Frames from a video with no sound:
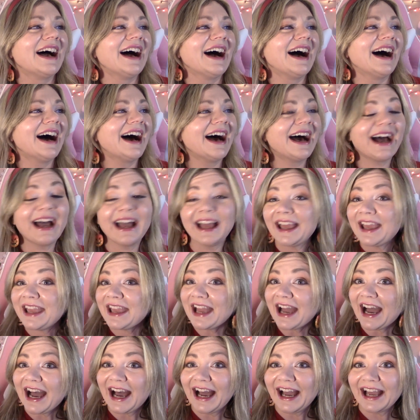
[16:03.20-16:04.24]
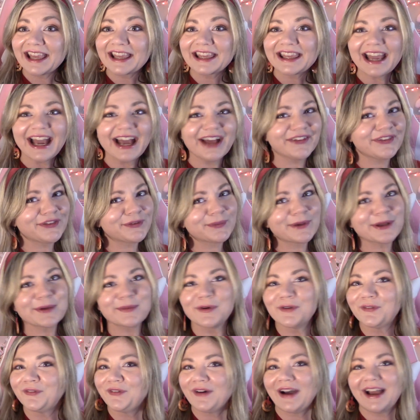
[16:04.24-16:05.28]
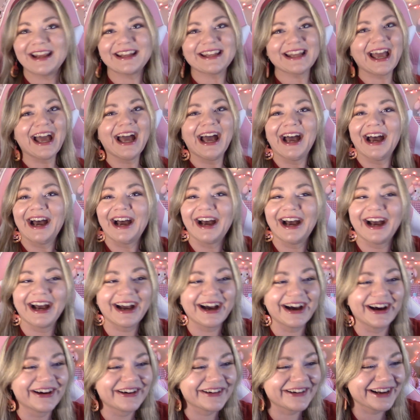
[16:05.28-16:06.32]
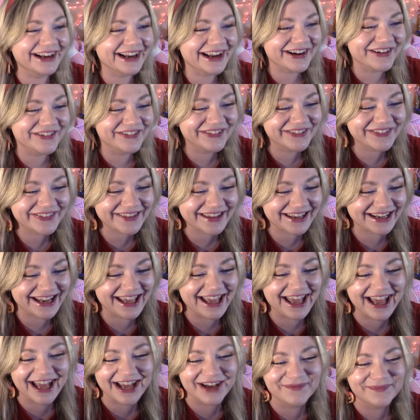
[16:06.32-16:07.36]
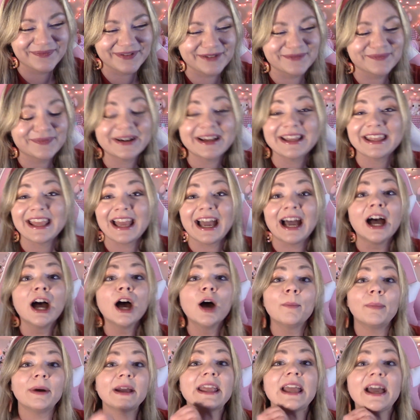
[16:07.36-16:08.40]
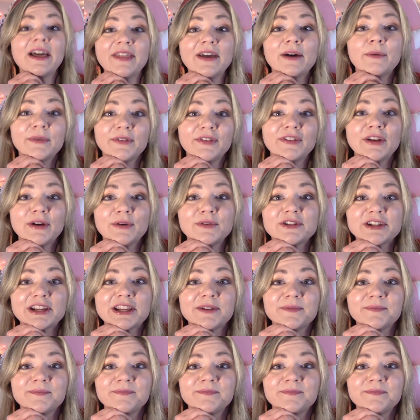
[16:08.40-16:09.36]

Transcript: I guess we will find out what's going to happen. But yeah. But yeah, that was Toji.